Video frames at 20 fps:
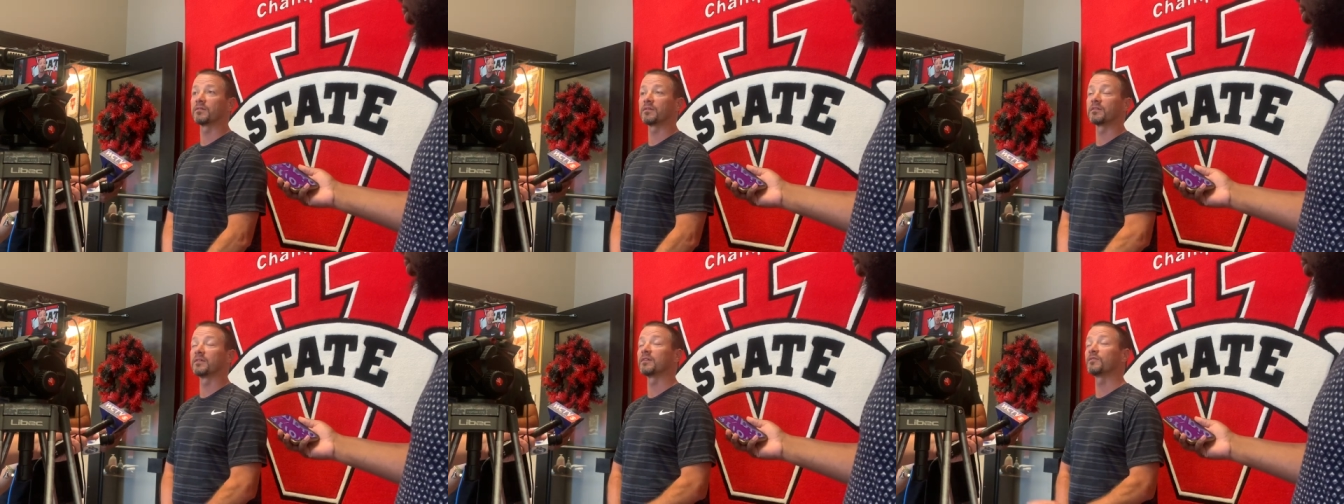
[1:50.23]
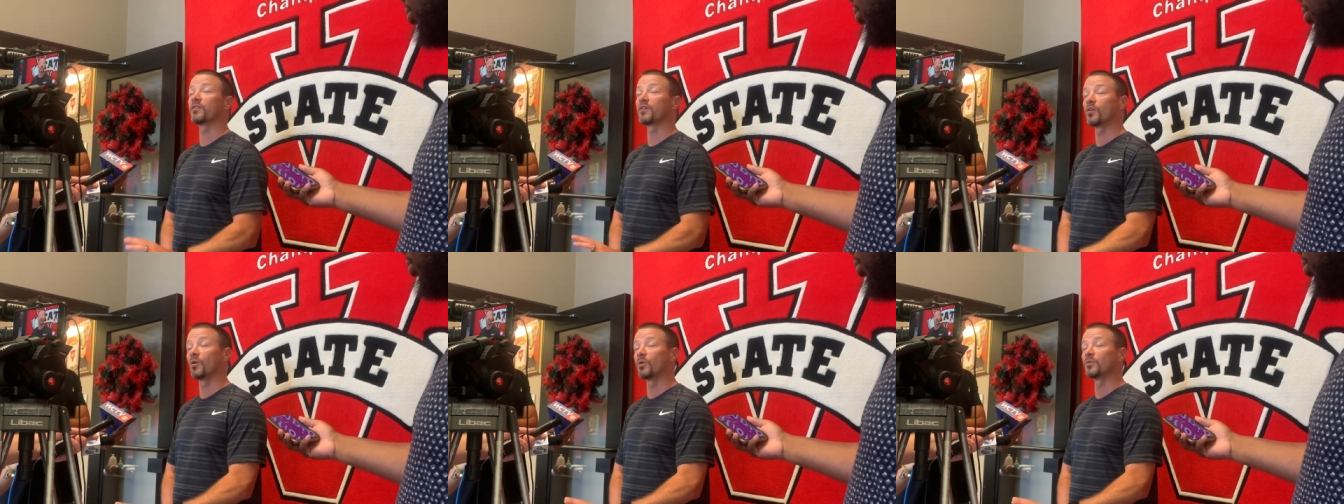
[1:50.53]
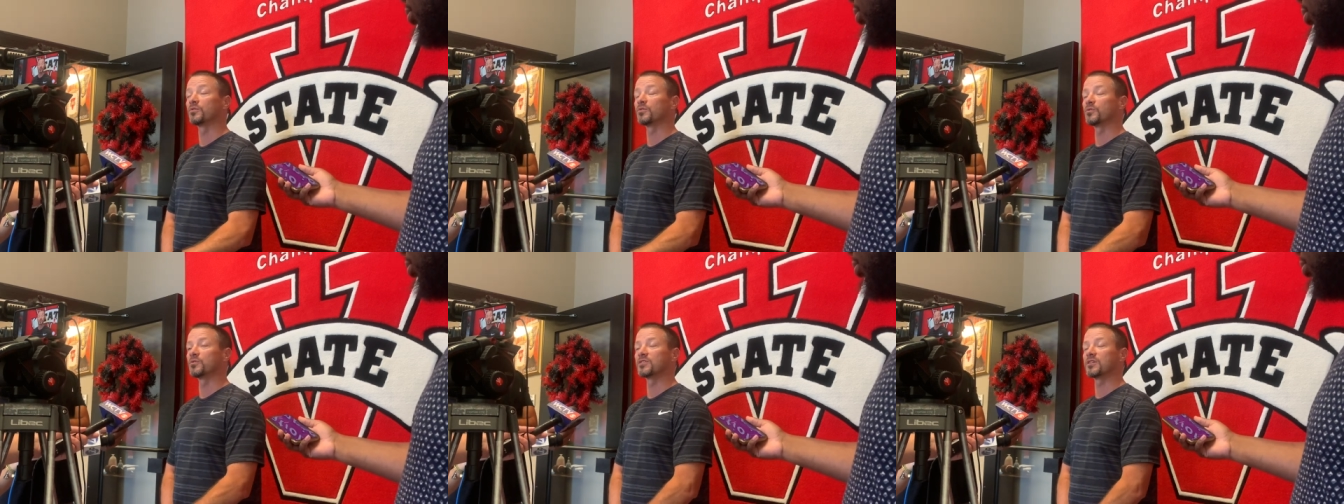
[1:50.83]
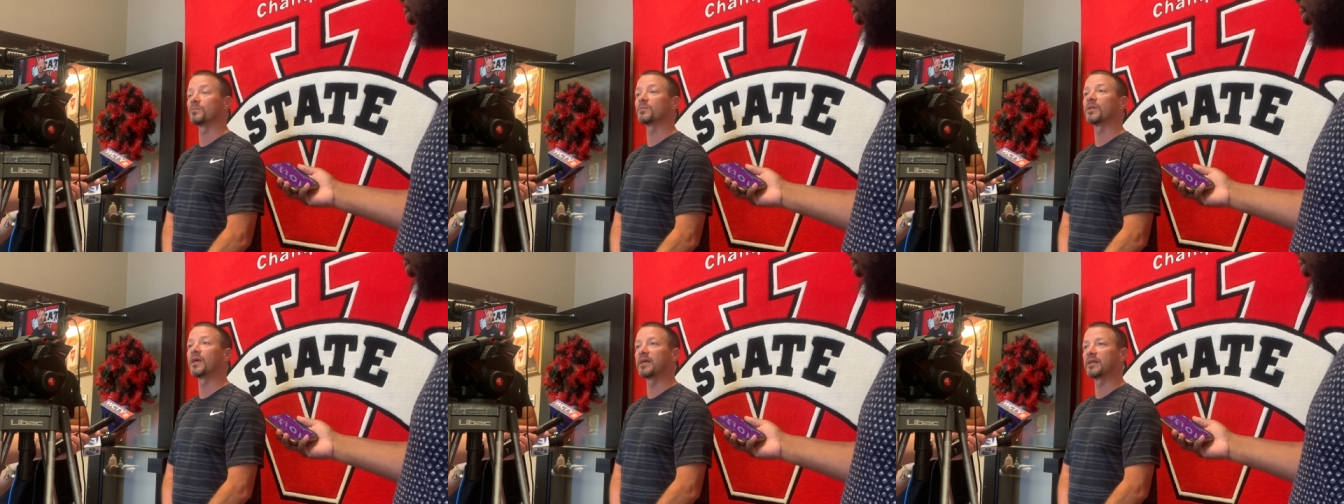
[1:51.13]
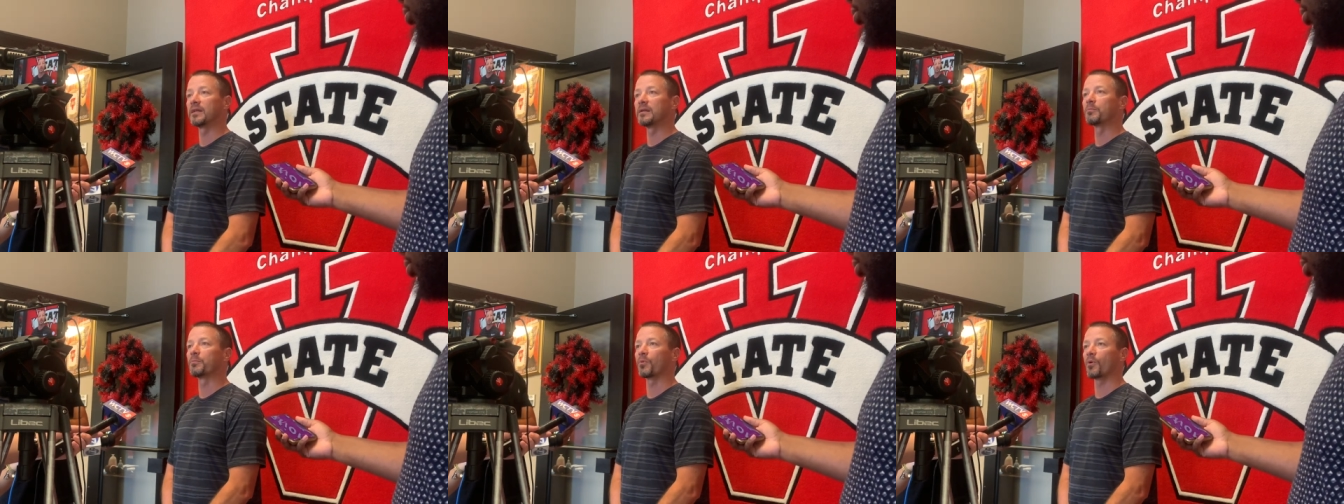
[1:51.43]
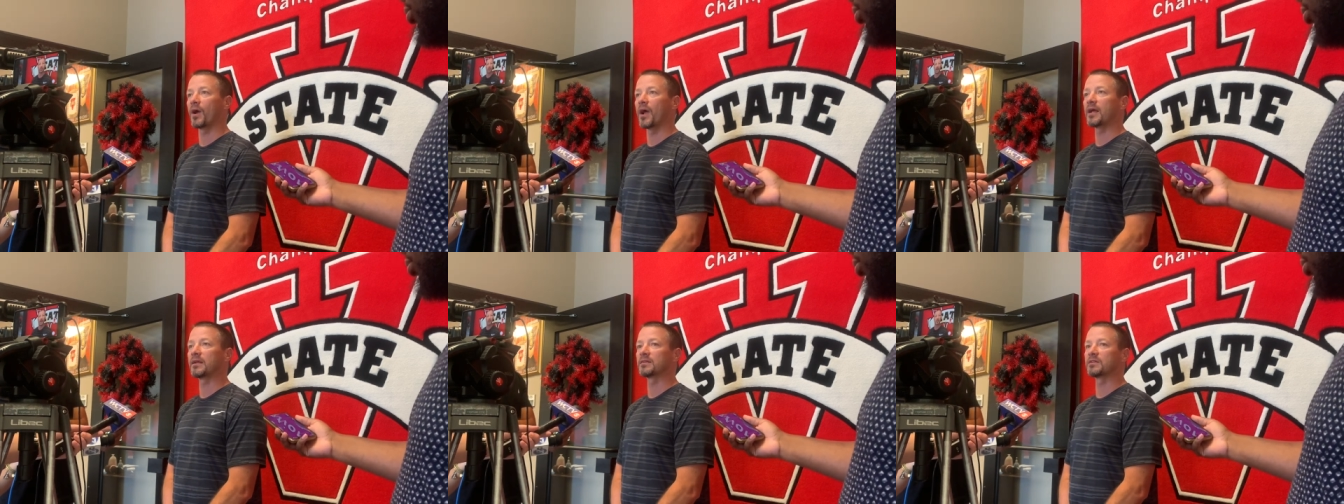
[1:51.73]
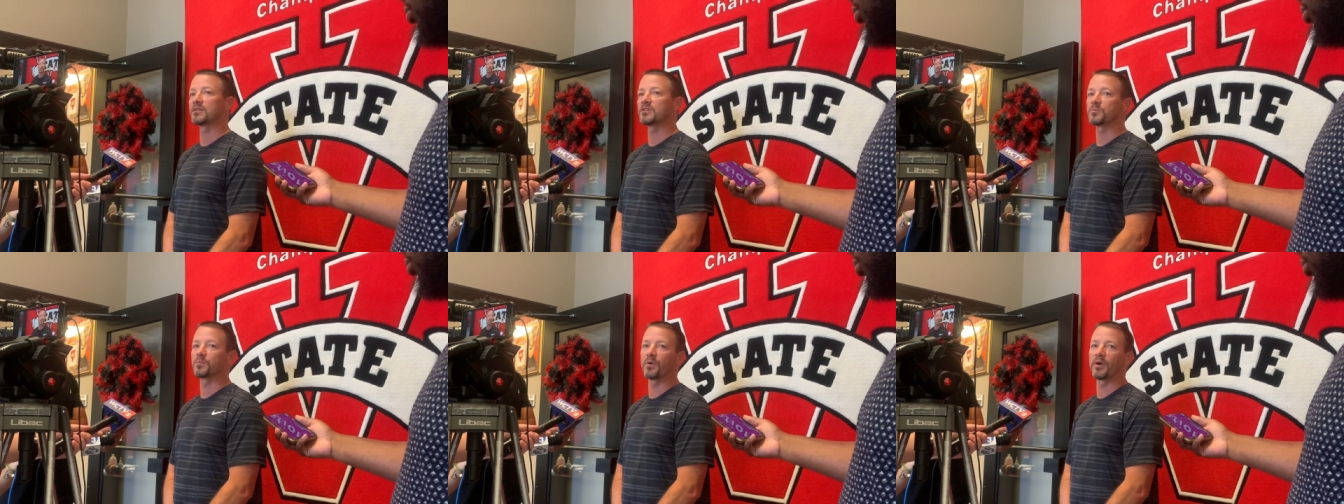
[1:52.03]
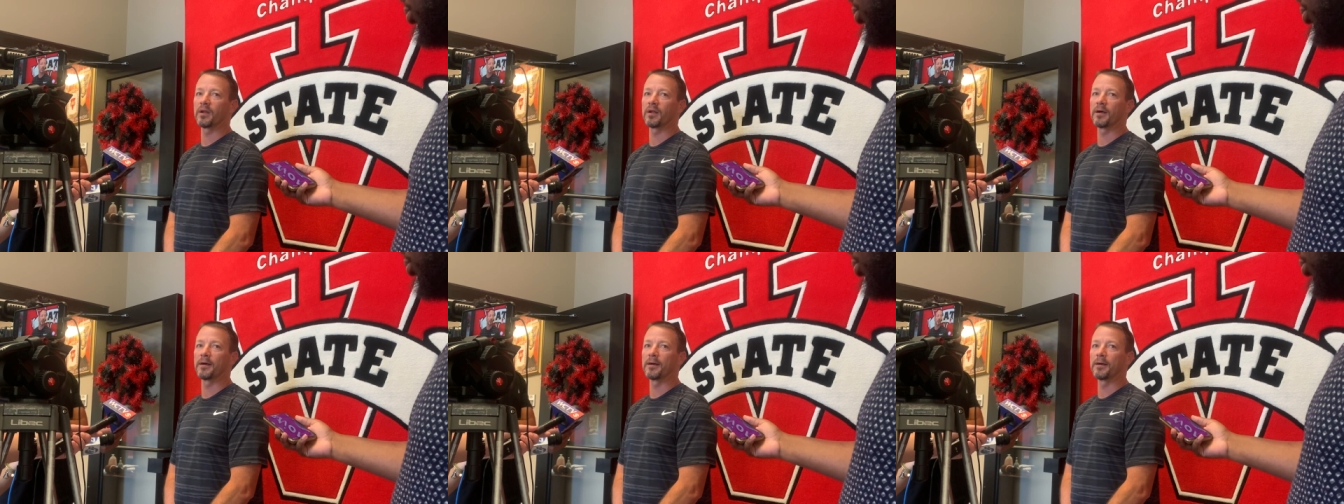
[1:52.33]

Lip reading: difficult to simulate in practice. But,